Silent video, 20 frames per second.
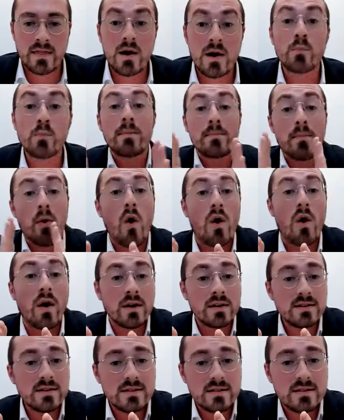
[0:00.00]
Then we
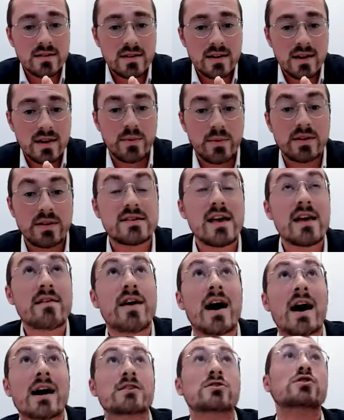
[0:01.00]
pause and we say,
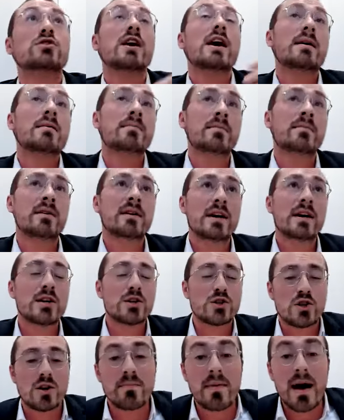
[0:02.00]
Hashem
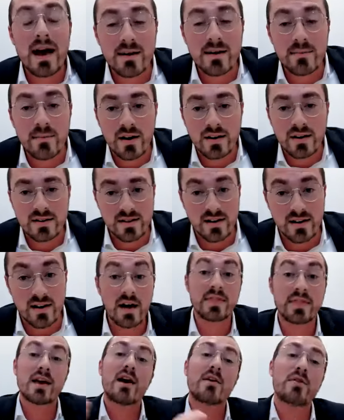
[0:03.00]
shamayim asa.
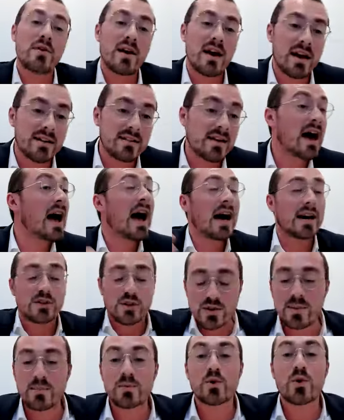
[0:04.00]
On the other hand,
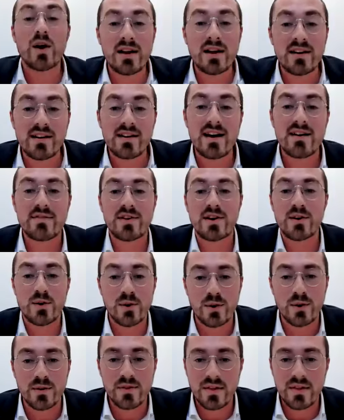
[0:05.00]
Hashem created heaven and
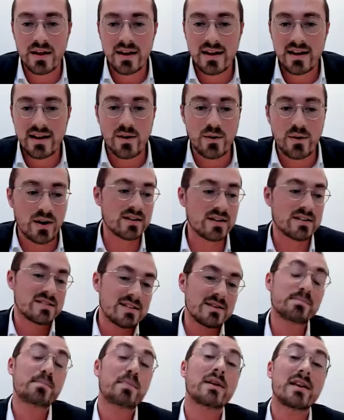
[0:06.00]
earth. Now, on a
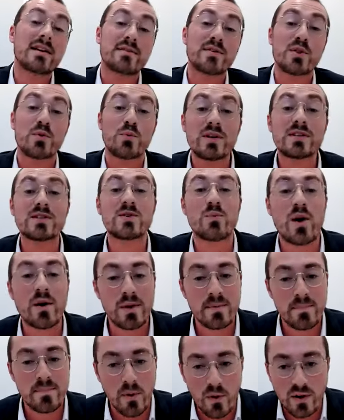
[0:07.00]
simple level, the reason why
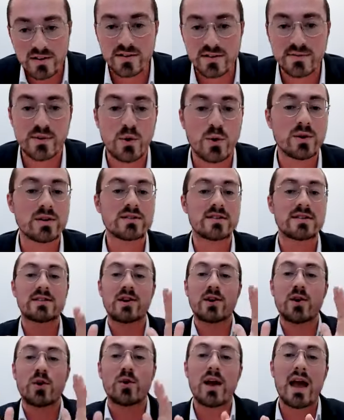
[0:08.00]
we pause, of course, is
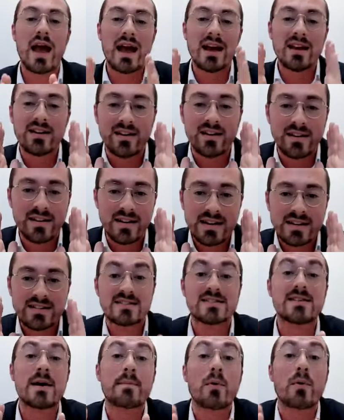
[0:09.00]
to create a
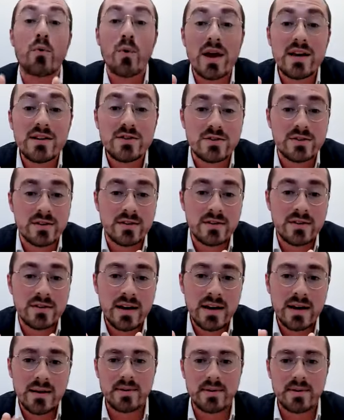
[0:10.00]
separation